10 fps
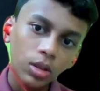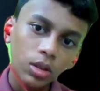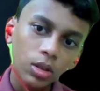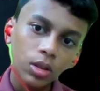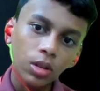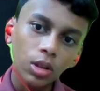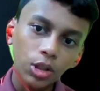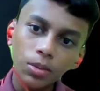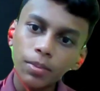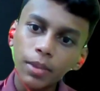Equal
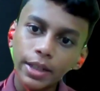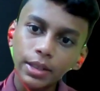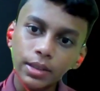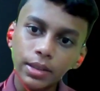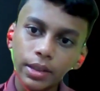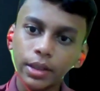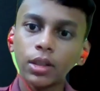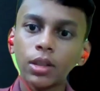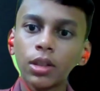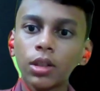to minus 3.
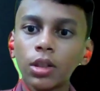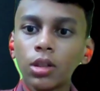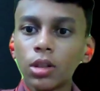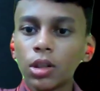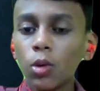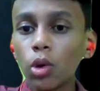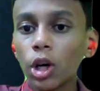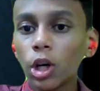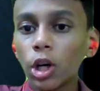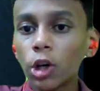Now
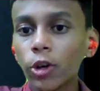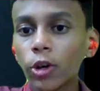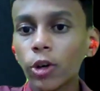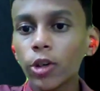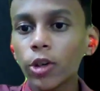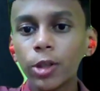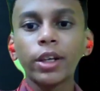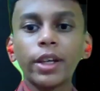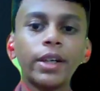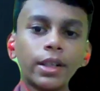what we will be doing
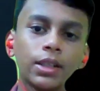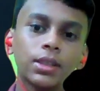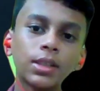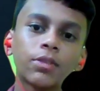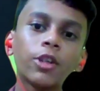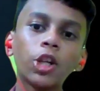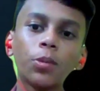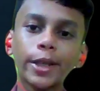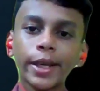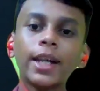here is we will
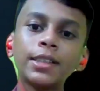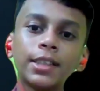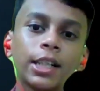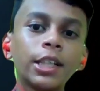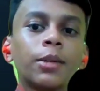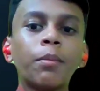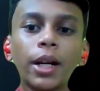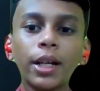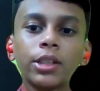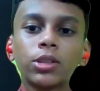be cancelling the
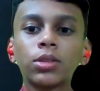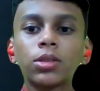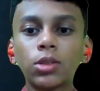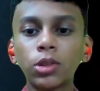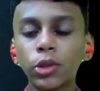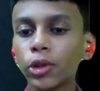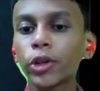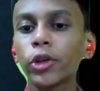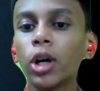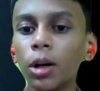minus
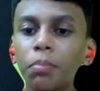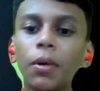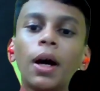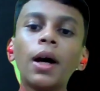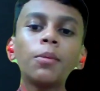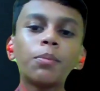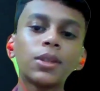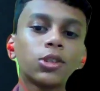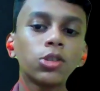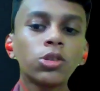2q up and
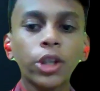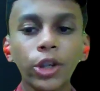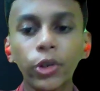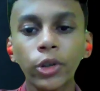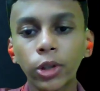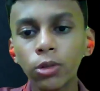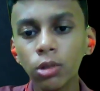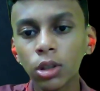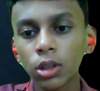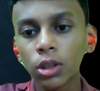plus 2q down.
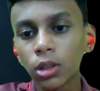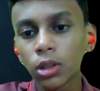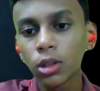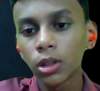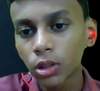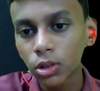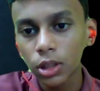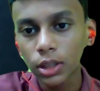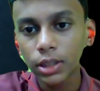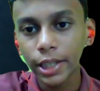So
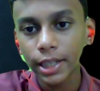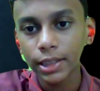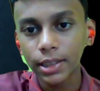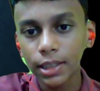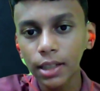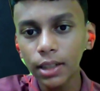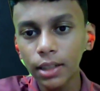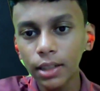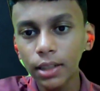let's cancel it.